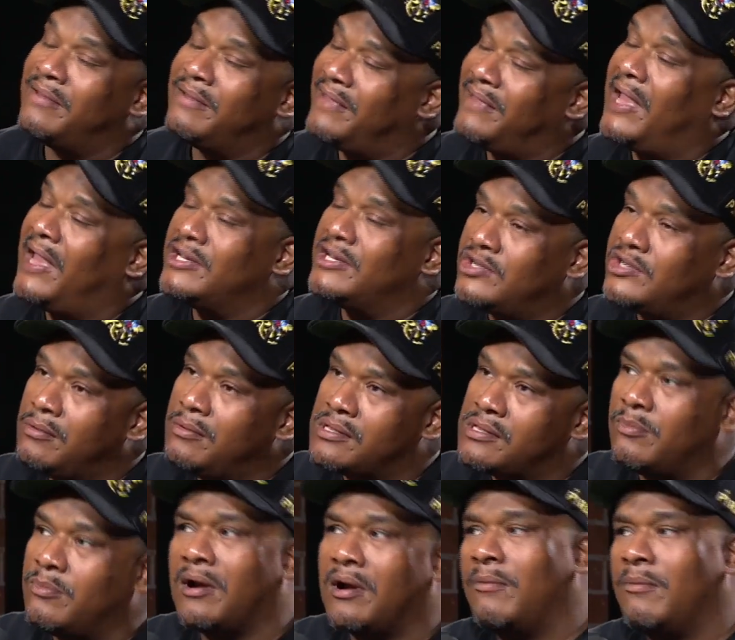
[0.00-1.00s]
And if they had shows
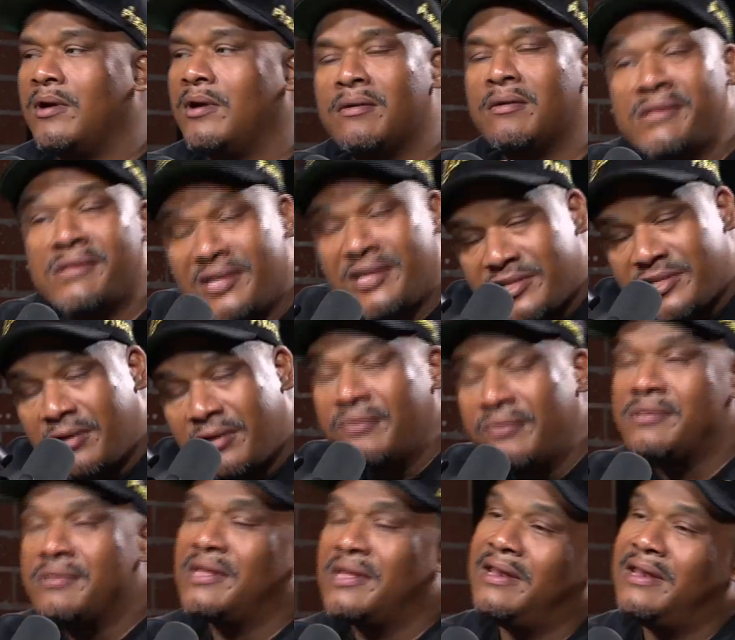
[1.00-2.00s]
somewhere, I would go see the shows.